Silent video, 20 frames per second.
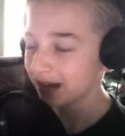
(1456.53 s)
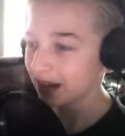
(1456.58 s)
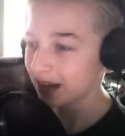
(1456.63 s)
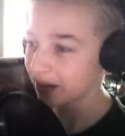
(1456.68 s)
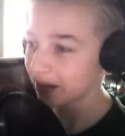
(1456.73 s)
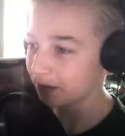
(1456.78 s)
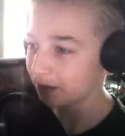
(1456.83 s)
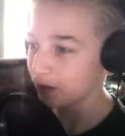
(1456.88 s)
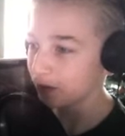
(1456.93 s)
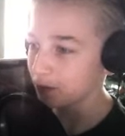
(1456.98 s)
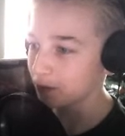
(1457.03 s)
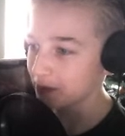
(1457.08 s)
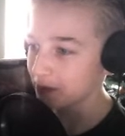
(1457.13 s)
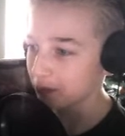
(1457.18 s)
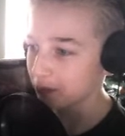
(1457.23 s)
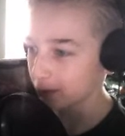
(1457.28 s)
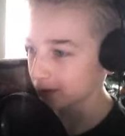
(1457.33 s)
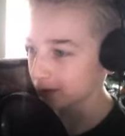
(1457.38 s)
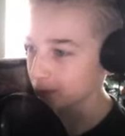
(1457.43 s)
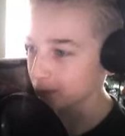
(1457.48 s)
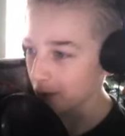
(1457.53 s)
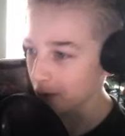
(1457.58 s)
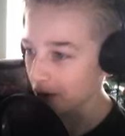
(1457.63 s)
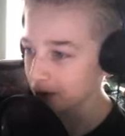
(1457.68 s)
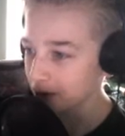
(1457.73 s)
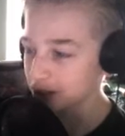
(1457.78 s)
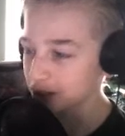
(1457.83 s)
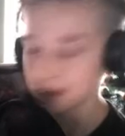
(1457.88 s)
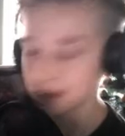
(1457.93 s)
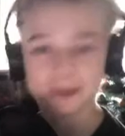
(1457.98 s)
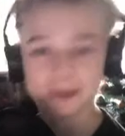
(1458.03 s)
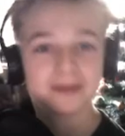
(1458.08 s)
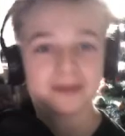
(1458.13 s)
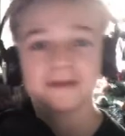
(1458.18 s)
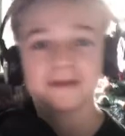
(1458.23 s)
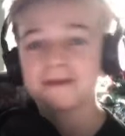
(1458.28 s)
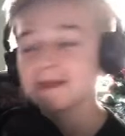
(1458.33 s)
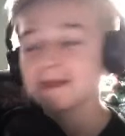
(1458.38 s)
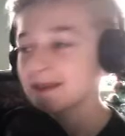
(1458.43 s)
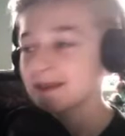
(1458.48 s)
circle around a cornucopia,
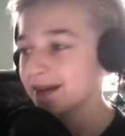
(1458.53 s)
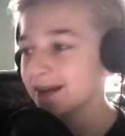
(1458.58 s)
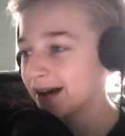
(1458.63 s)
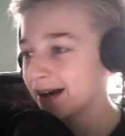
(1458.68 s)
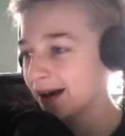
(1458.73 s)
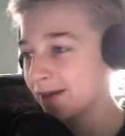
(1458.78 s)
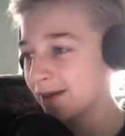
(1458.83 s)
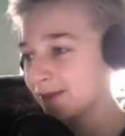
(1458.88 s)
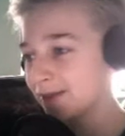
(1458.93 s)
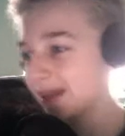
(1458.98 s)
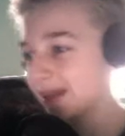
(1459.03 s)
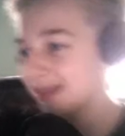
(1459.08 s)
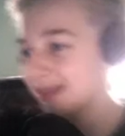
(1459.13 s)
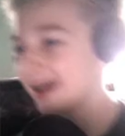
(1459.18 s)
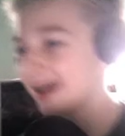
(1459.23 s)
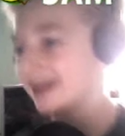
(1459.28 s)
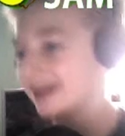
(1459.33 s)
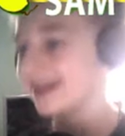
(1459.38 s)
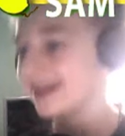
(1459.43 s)
and like a few people would